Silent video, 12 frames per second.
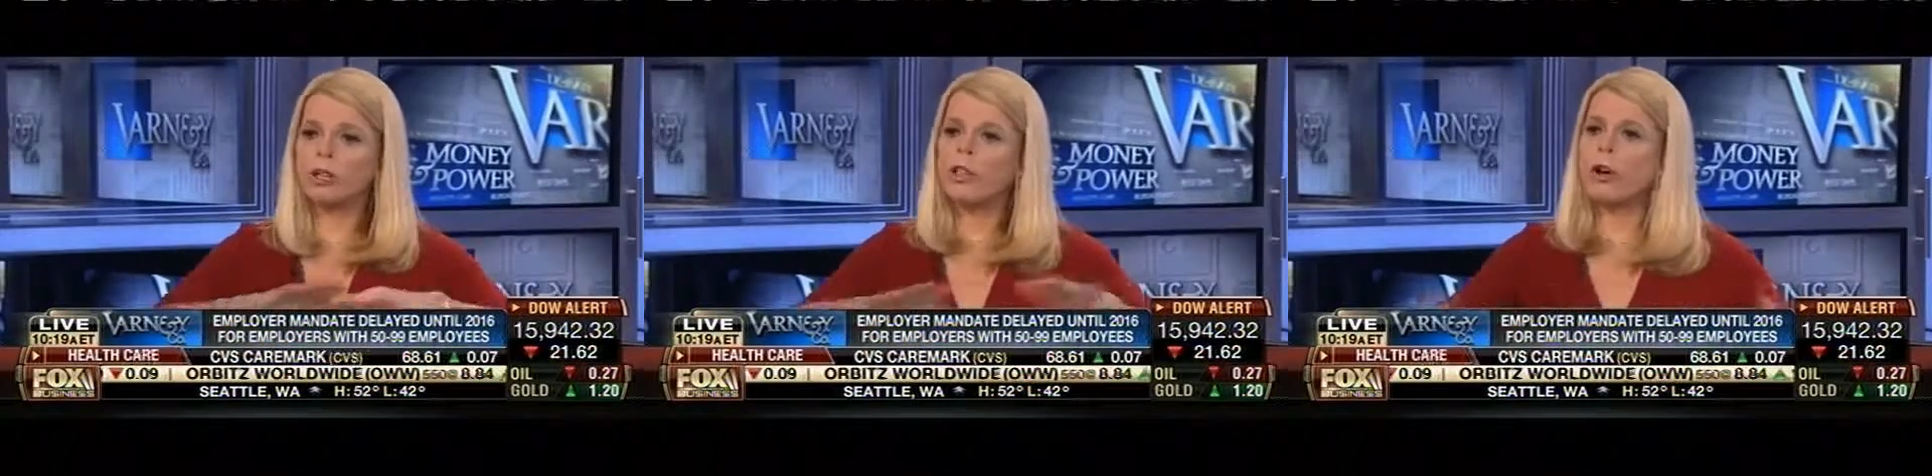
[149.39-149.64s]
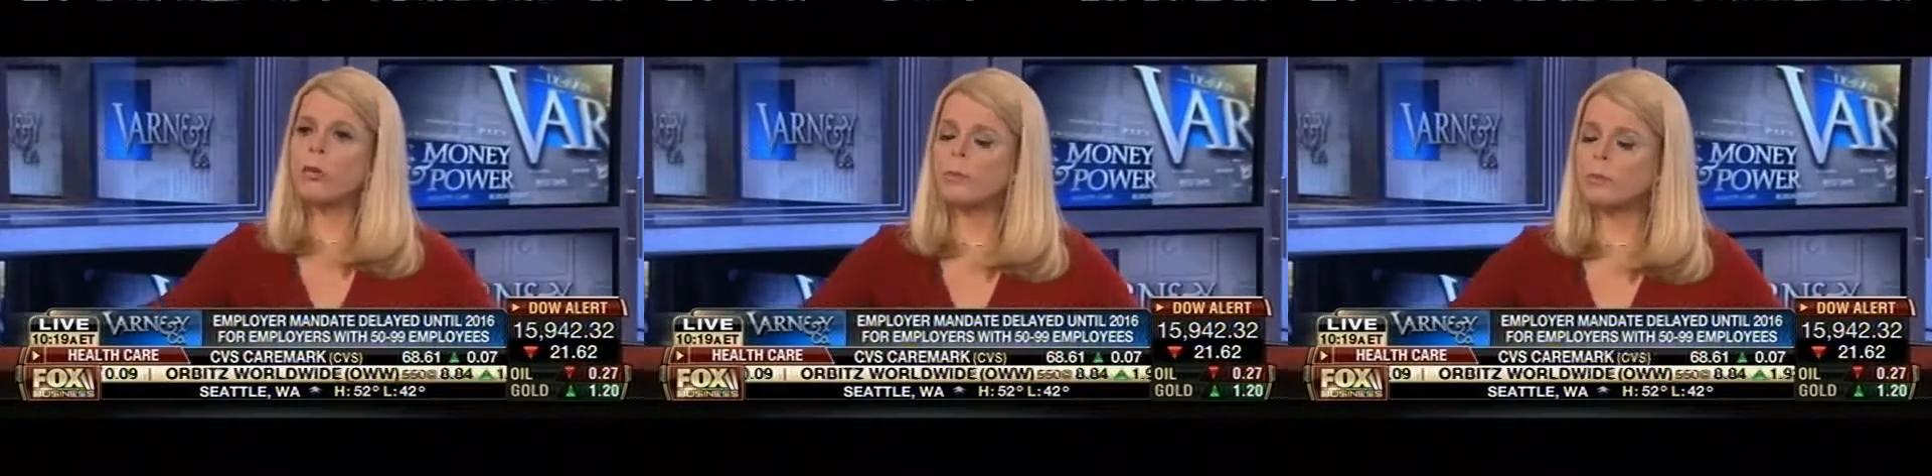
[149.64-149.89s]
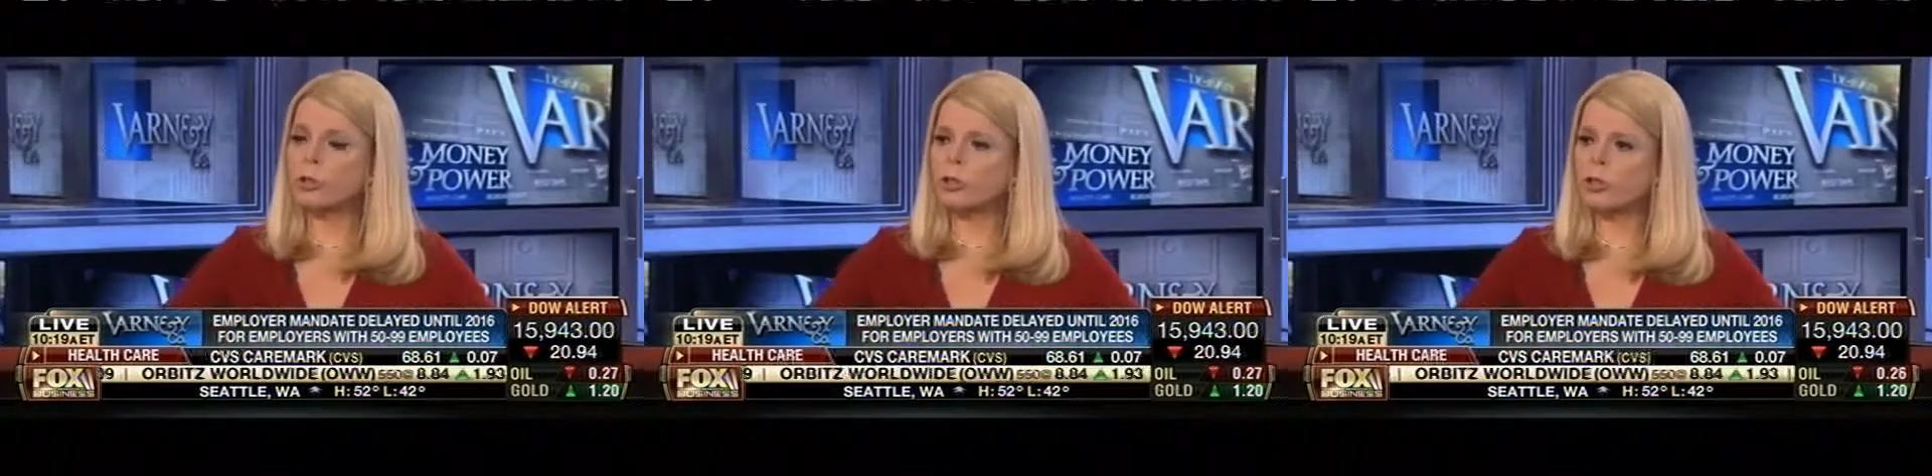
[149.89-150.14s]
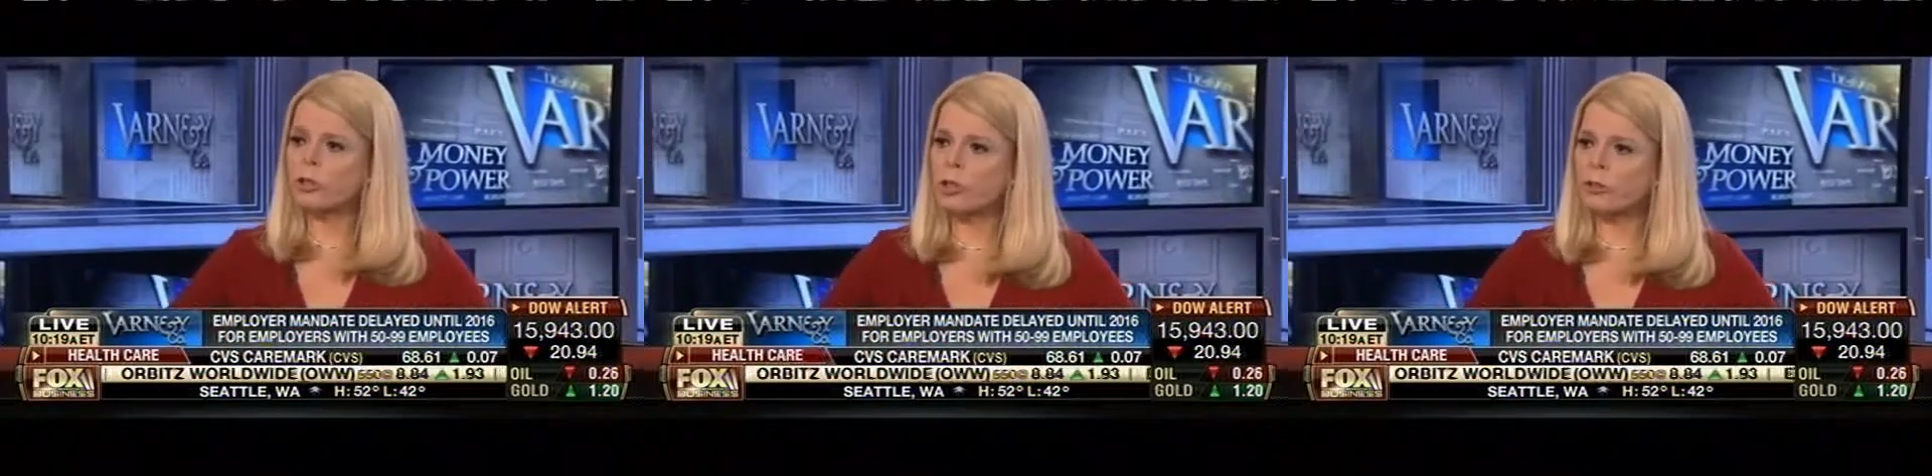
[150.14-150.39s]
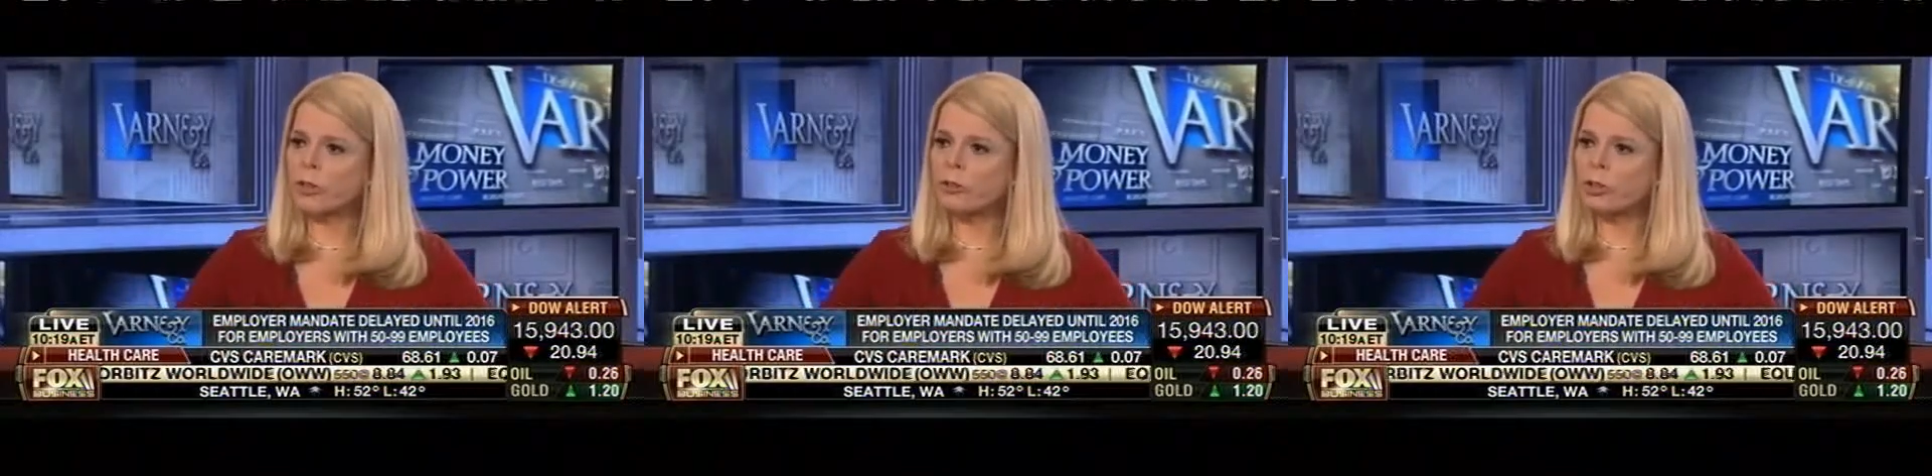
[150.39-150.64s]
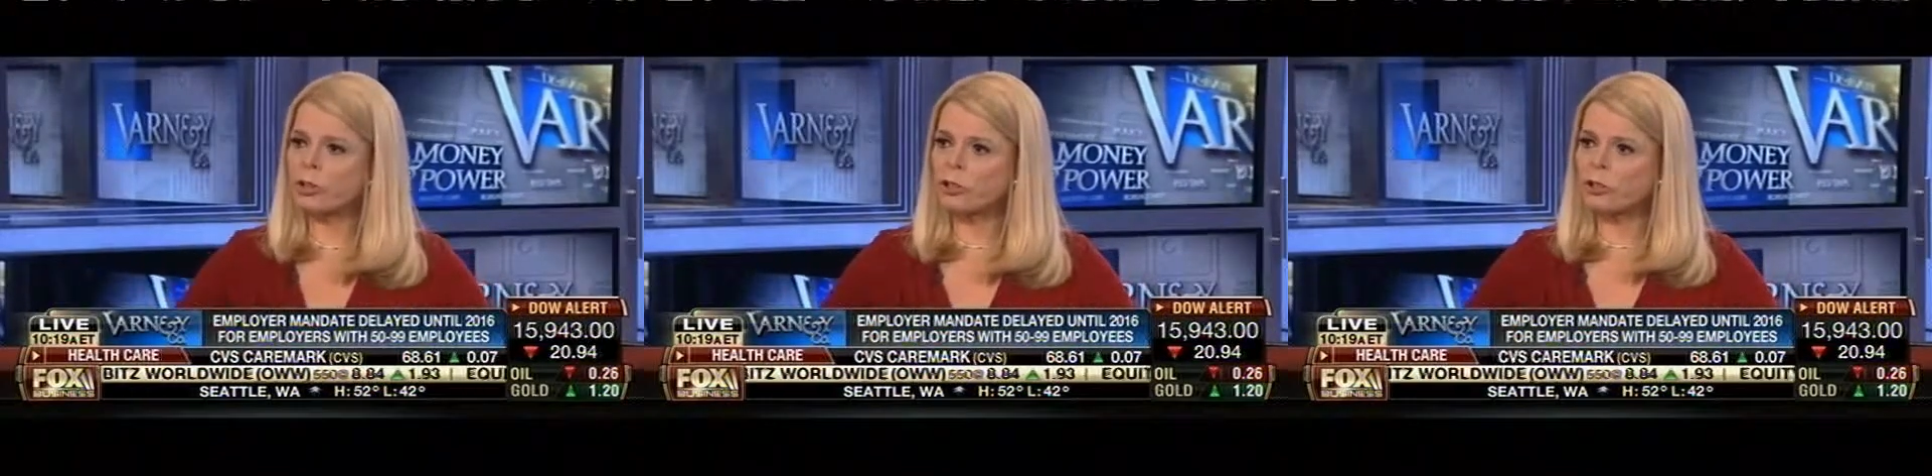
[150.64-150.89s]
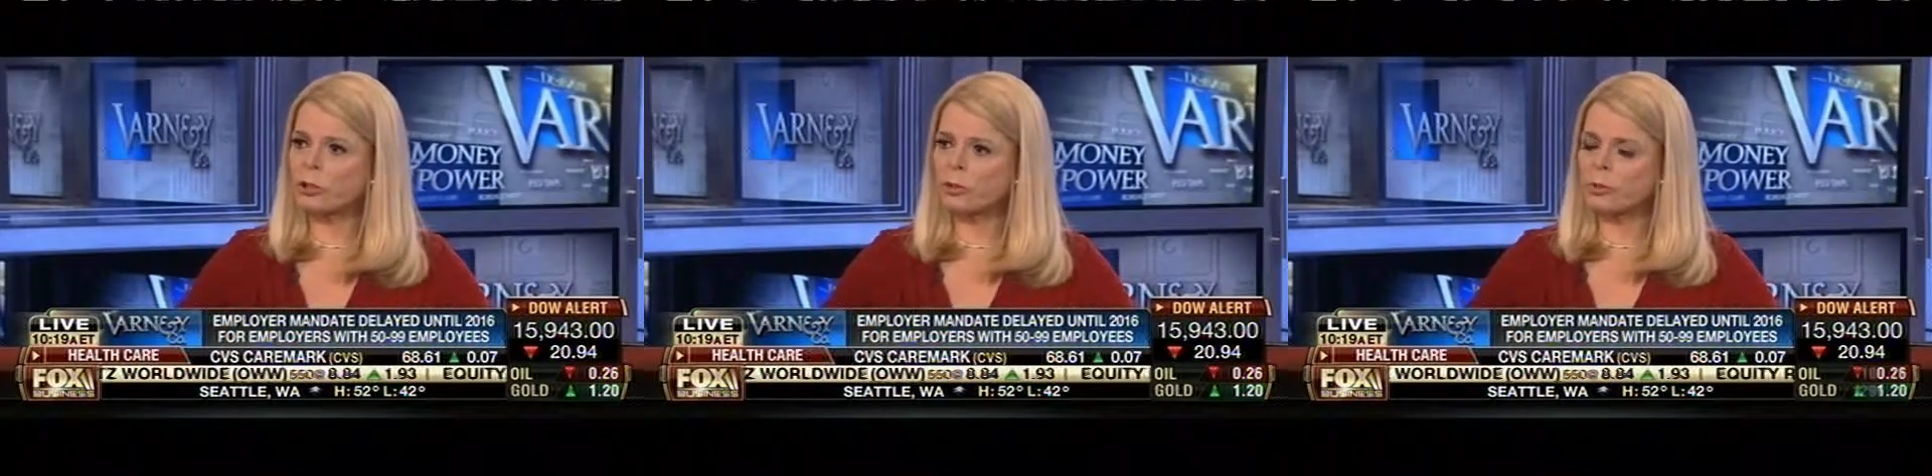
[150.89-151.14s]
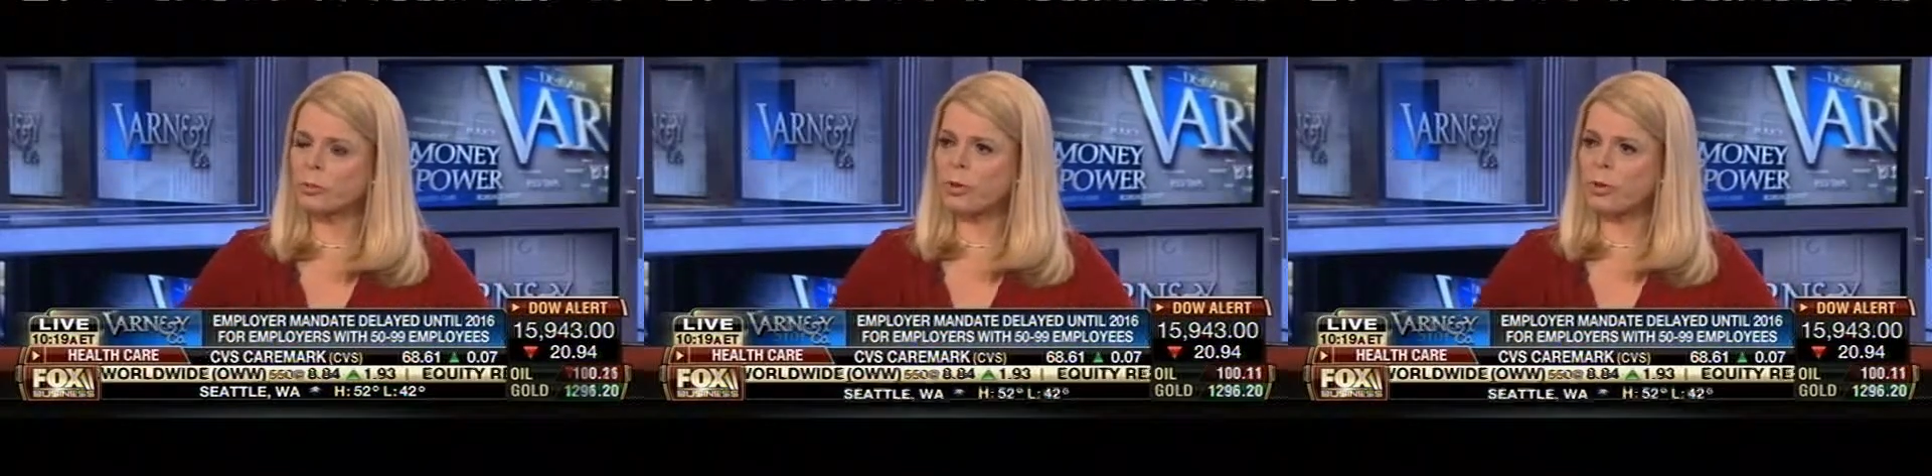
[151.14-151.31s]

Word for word: know employers are very disturbed